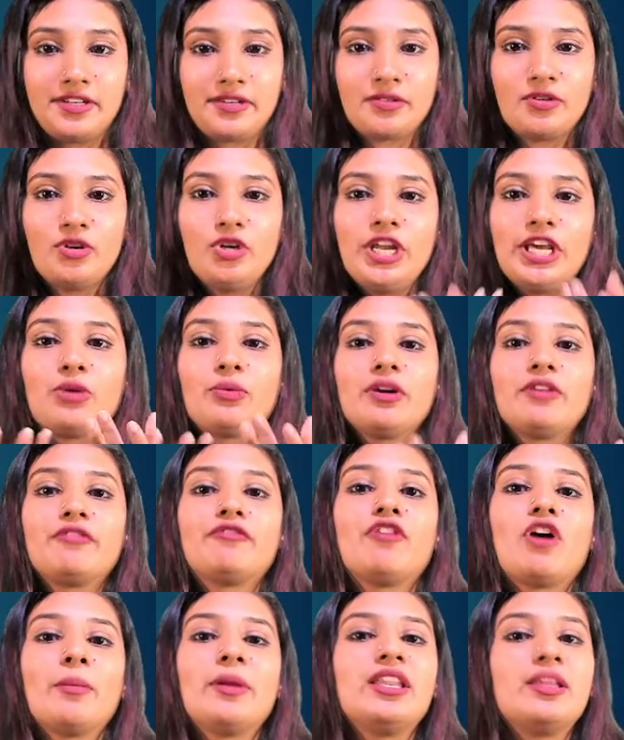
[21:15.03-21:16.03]
Liquid
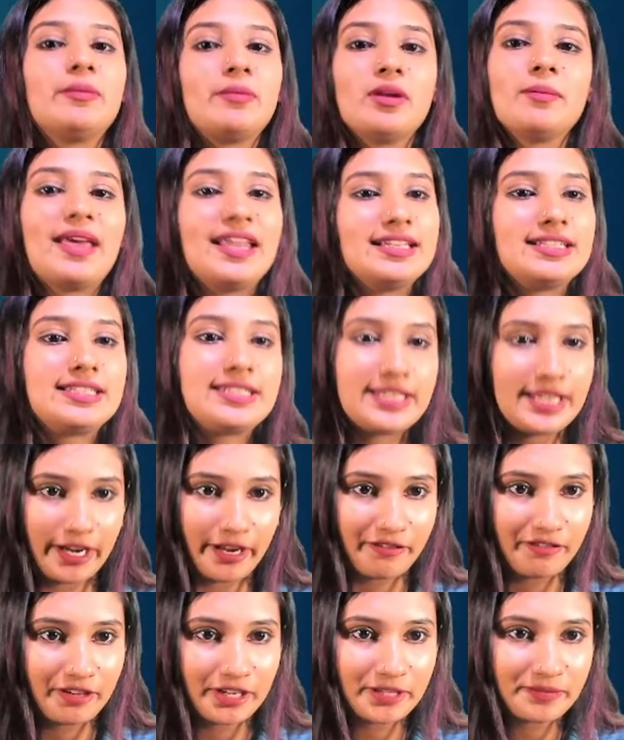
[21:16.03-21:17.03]
form il nammal melt
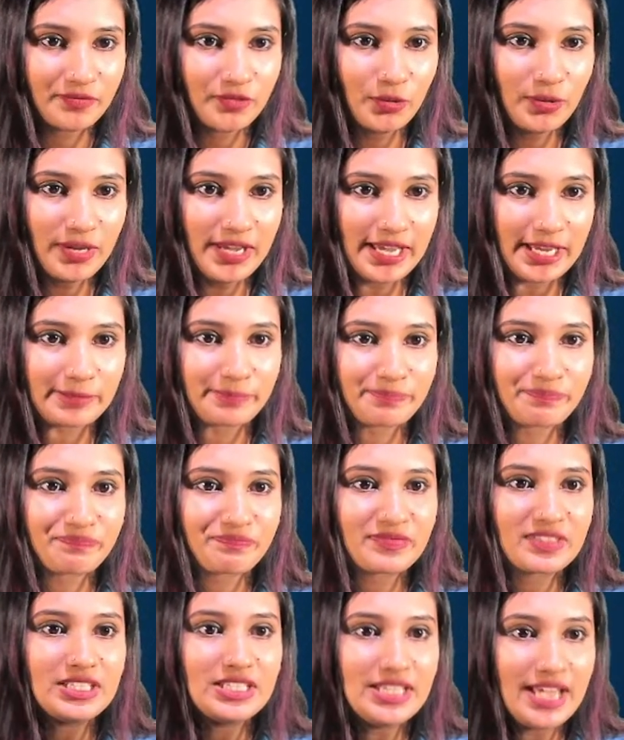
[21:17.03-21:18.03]
cheyanam. Okay.
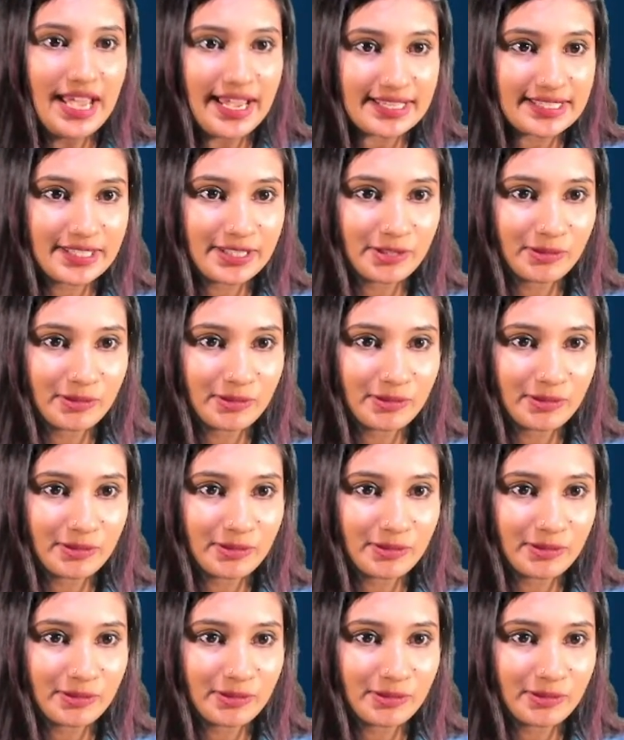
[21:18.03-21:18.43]
Yes.